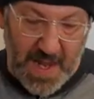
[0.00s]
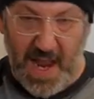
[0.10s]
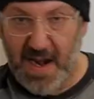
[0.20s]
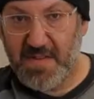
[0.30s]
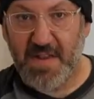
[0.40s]

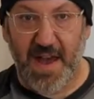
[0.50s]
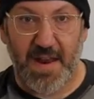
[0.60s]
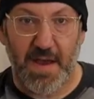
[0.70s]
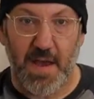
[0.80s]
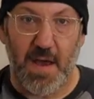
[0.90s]
And it's
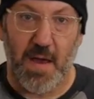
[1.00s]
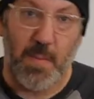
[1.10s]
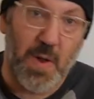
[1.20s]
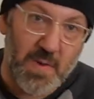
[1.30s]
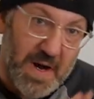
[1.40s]
got uh,
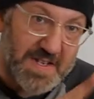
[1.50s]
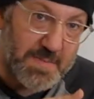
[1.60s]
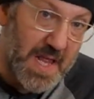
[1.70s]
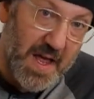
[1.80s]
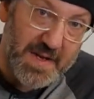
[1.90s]

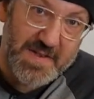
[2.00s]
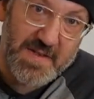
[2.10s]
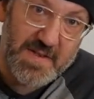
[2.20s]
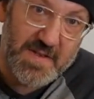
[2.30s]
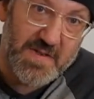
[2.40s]
polarized
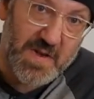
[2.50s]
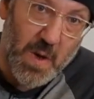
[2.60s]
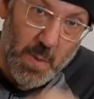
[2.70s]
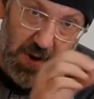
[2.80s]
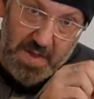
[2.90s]
plugs,
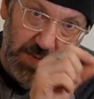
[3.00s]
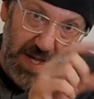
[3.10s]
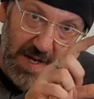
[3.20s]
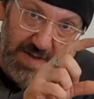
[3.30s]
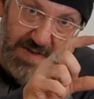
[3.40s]
so one of the
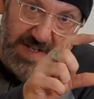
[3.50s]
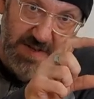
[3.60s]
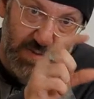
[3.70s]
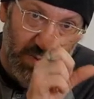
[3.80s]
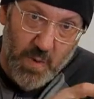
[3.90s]
plugs
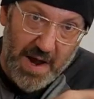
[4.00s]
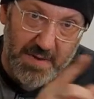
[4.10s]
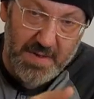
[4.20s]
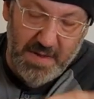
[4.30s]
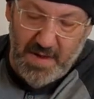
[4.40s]
is
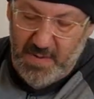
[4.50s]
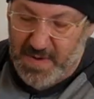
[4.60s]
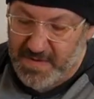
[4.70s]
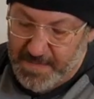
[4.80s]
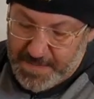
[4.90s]
wider than the other one.